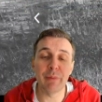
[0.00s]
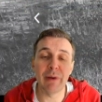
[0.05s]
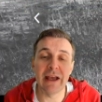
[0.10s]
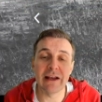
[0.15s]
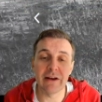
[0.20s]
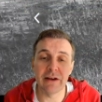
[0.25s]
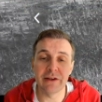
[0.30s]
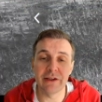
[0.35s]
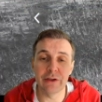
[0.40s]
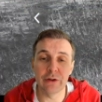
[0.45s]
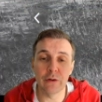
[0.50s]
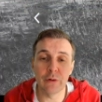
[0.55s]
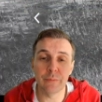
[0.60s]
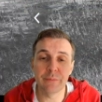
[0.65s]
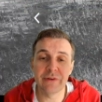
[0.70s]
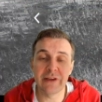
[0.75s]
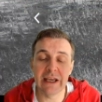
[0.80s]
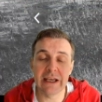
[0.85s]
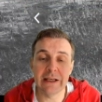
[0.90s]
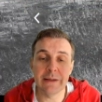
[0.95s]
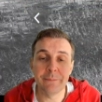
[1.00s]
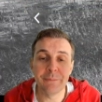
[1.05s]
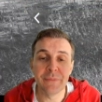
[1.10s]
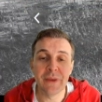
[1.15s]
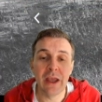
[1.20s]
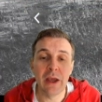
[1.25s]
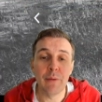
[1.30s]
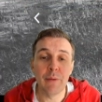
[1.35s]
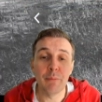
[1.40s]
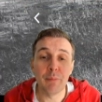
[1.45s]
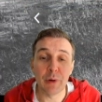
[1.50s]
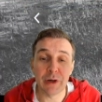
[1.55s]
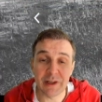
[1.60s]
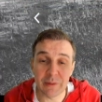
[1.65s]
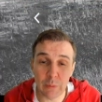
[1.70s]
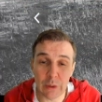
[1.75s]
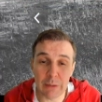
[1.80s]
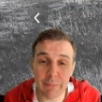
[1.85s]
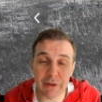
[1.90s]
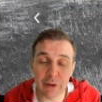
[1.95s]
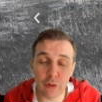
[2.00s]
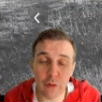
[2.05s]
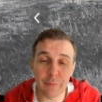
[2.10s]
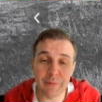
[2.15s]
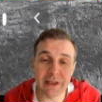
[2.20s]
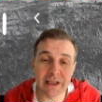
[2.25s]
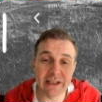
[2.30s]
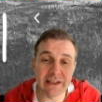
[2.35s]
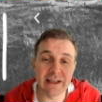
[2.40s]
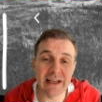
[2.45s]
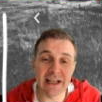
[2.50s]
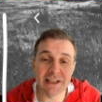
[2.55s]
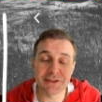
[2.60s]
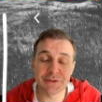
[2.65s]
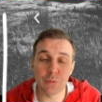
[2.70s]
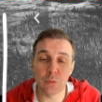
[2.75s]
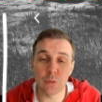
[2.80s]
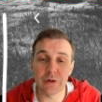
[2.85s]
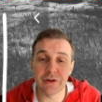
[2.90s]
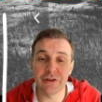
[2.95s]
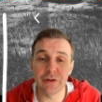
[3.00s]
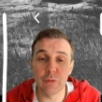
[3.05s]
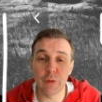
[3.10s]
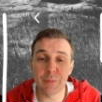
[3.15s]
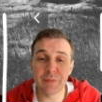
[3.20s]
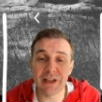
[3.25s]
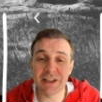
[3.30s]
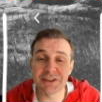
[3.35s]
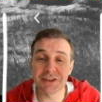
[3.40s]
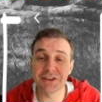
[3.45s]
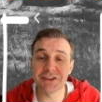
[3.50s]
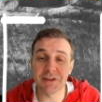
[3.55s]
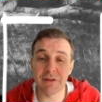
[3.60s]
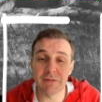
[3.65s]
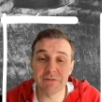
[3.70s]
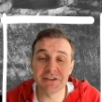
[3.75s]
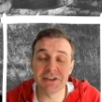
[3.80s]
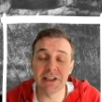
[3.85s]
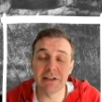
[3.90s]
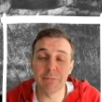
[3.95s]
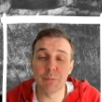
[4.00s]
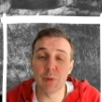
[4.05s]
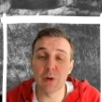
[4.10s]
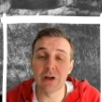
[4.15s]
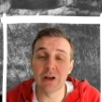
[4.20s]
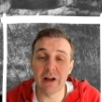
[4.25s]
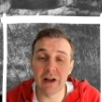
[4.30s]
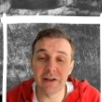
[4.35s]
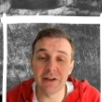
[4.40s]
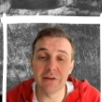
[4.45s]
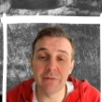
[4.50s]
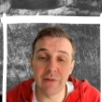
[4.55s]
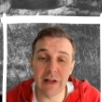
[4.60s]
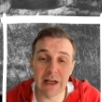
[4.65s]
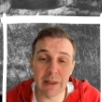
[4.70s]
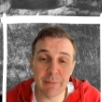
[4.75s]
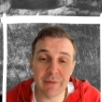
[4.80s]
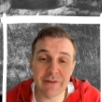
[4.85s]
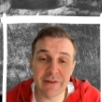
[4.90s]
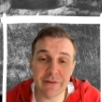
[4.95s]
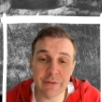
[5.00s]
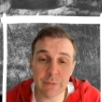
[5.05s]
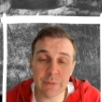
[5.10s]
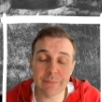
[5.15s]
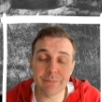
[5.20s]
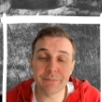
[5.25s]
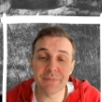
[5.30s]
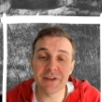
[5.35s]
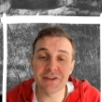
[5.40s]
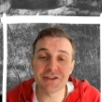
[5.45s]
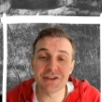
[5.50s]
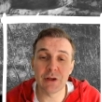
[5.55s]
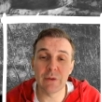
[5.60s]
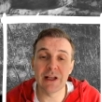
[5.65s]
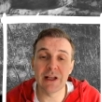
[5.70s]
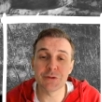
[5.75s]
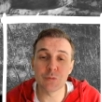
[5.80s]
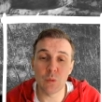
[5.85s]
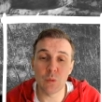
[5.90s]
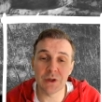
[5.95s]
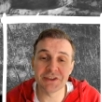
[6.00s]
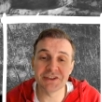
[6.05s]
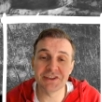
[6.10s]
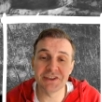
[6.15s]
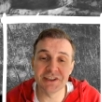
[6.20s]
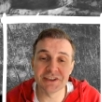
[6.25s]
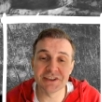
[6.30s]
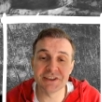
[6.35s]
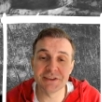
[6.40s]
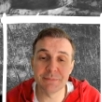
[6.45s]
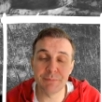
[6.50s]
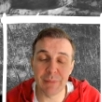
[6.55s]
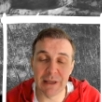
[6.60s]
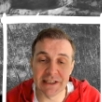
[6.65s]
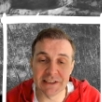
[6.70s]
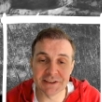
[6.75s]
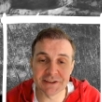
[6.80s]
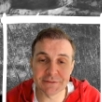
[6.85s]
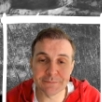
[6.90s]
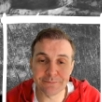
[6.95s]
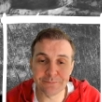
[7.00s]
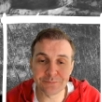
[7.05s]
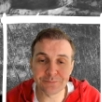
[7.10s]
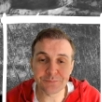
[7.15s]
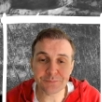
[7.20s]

depend on the update, but it will be coming in the next 1 or 2 updates because obviously they put a lot of development into it. So let's watch this space.